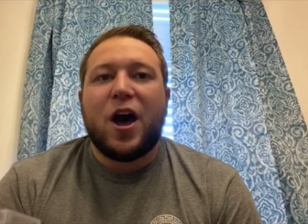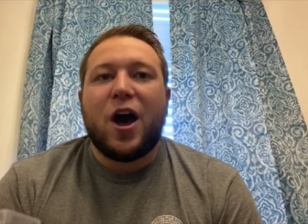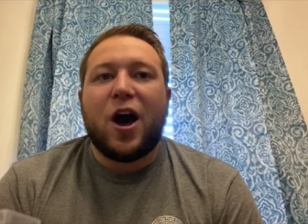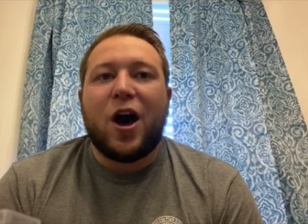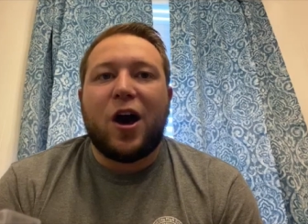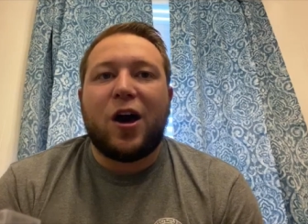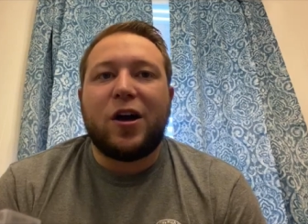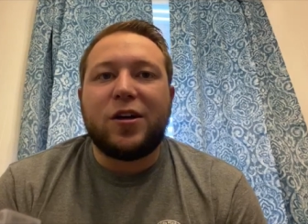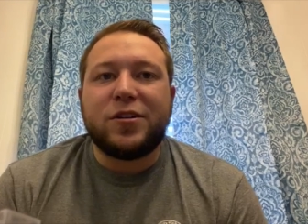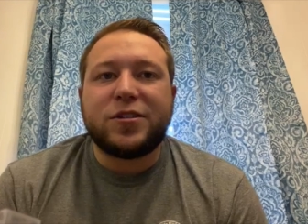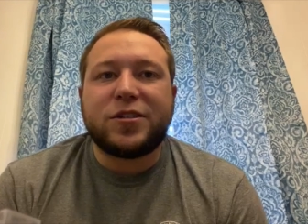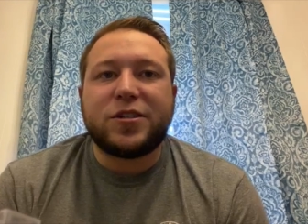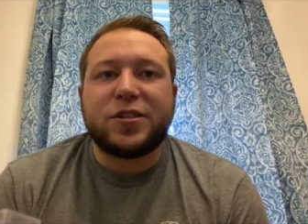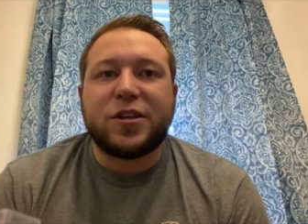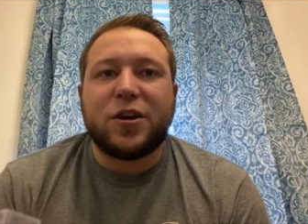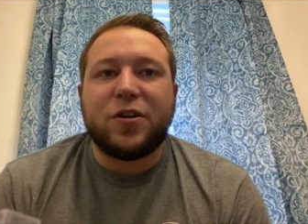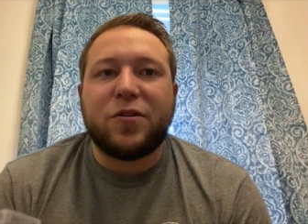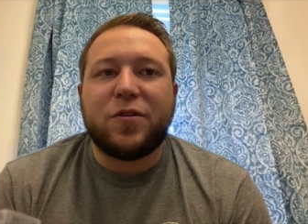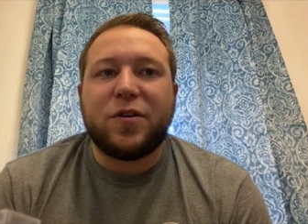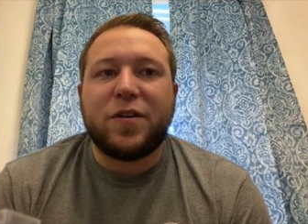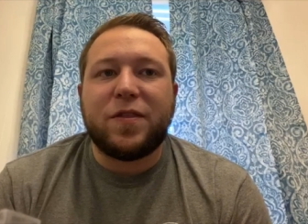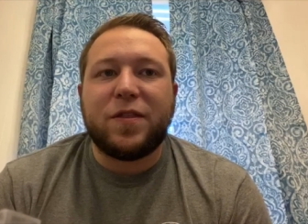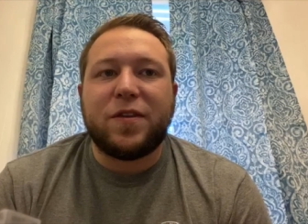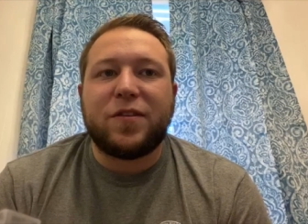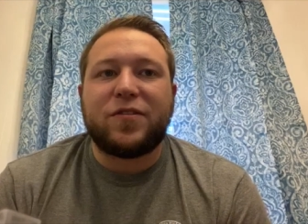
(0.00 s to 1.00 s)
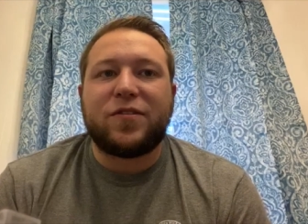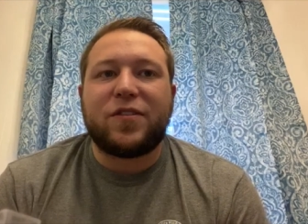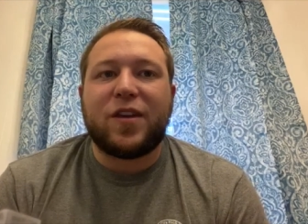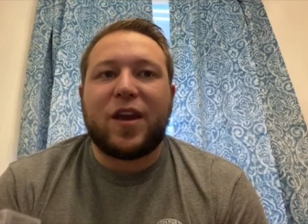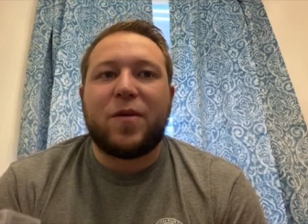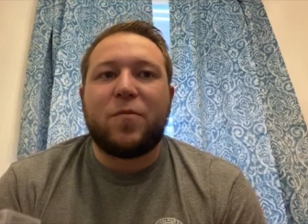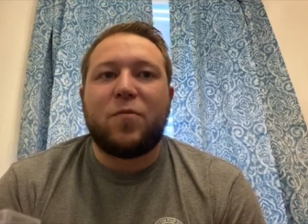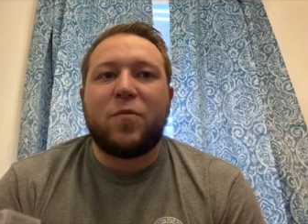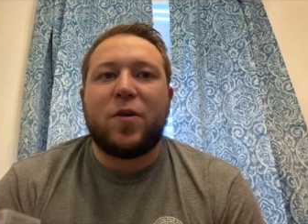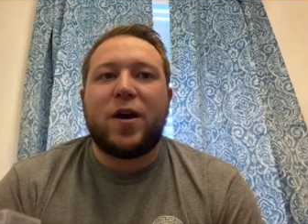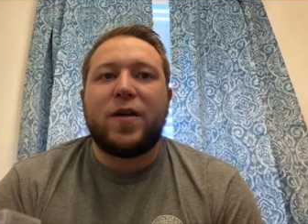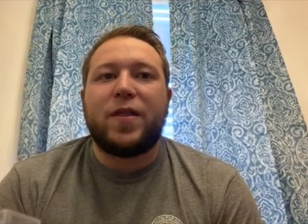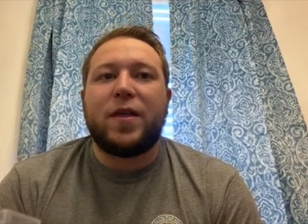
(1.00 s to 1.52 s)
Also, in the same
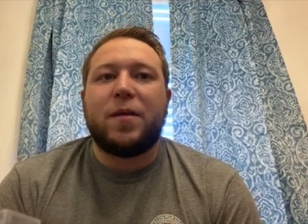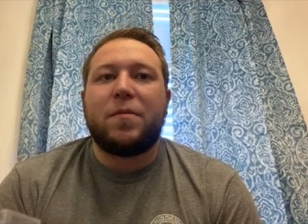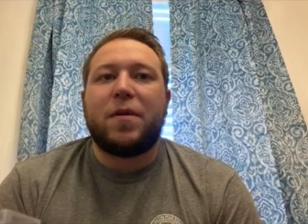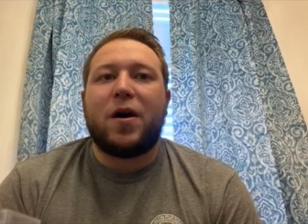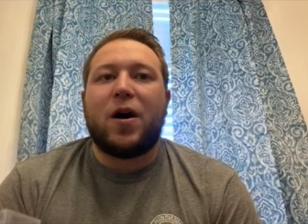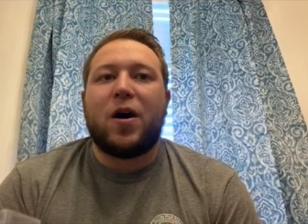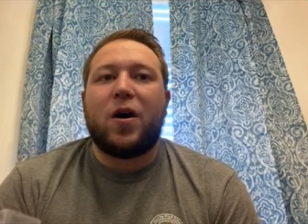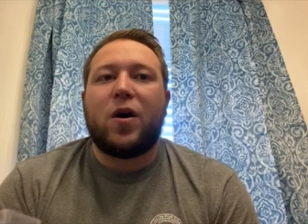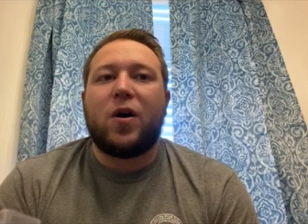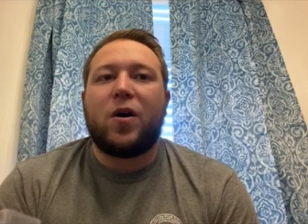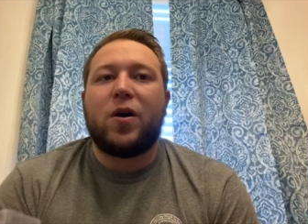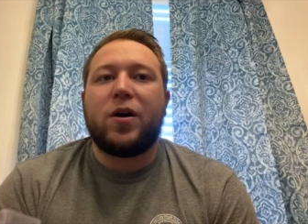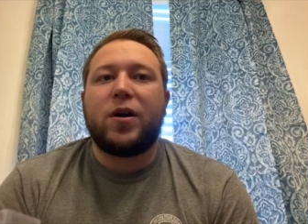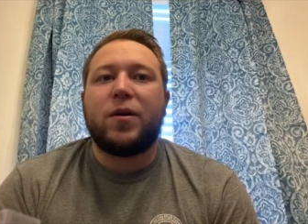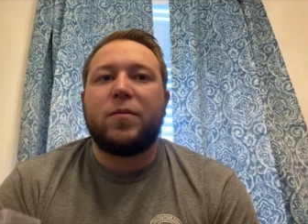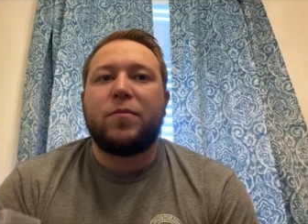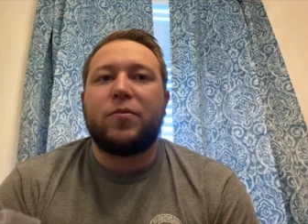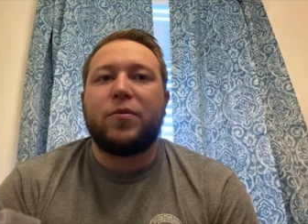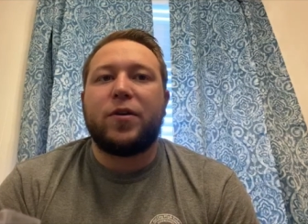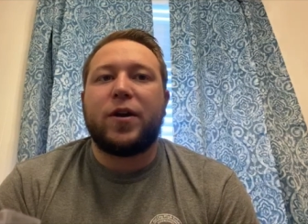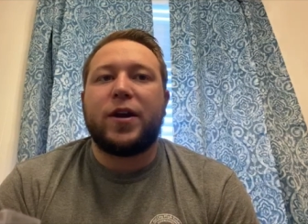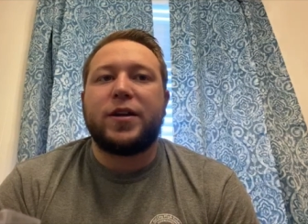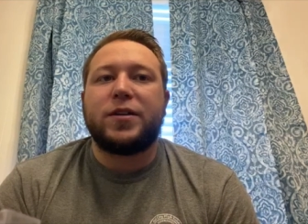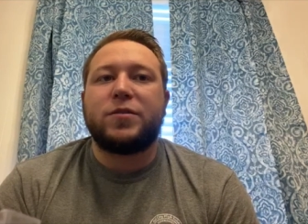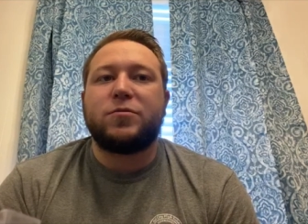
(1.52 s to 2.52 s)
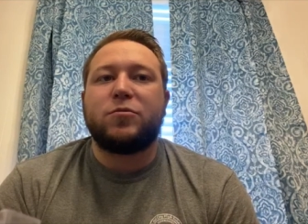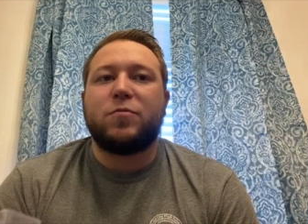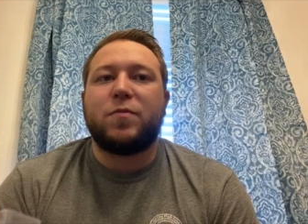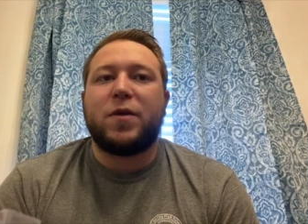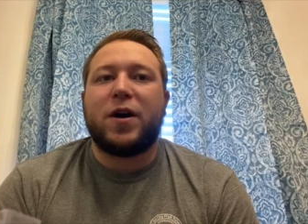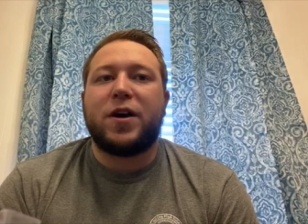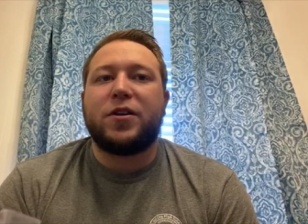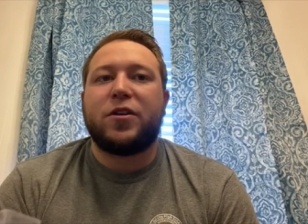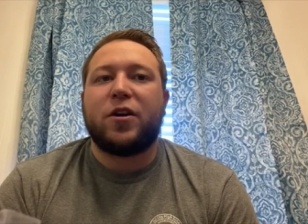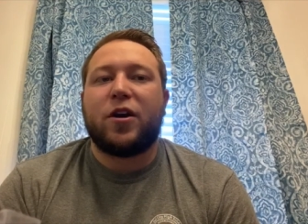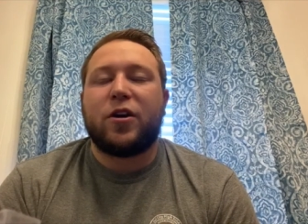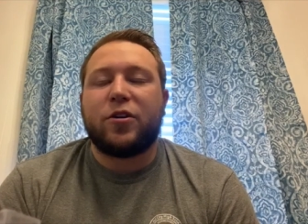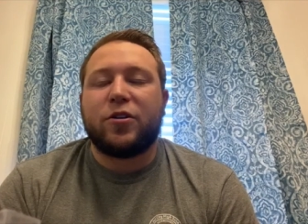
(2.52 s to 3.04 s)
way that my heart breaks when my
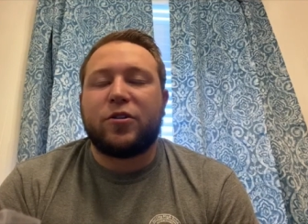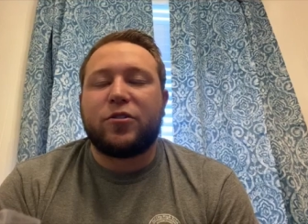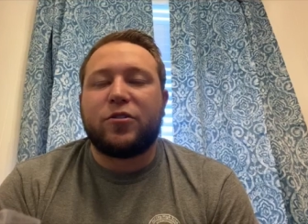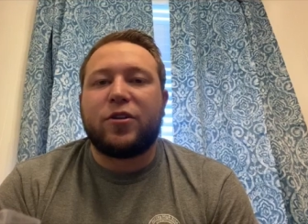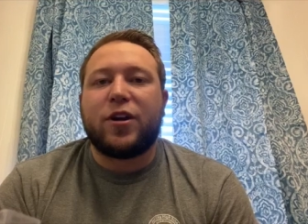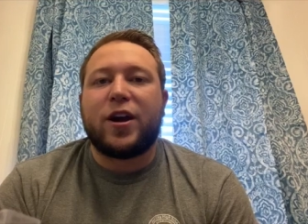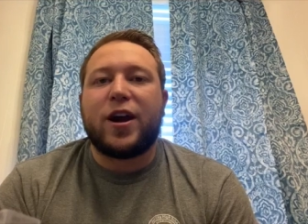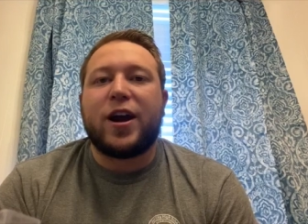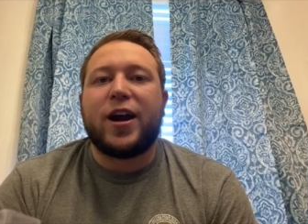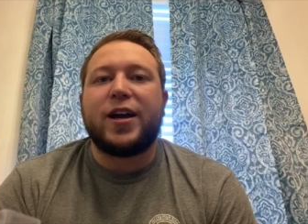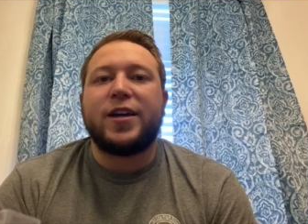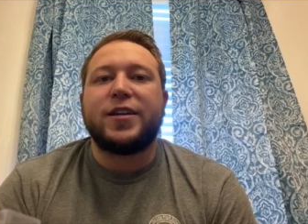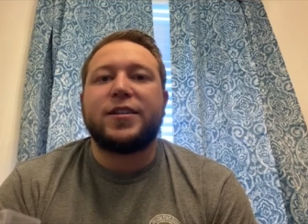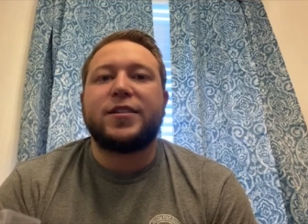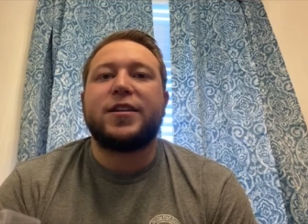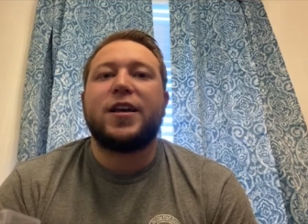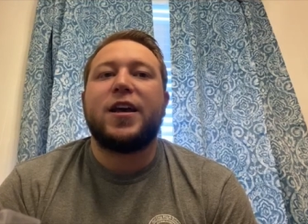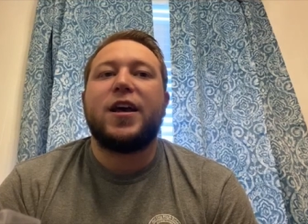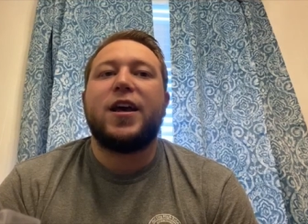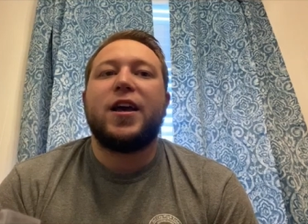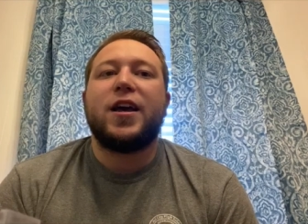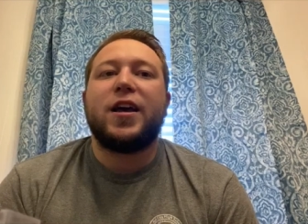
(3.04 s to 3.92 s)
daughter cries,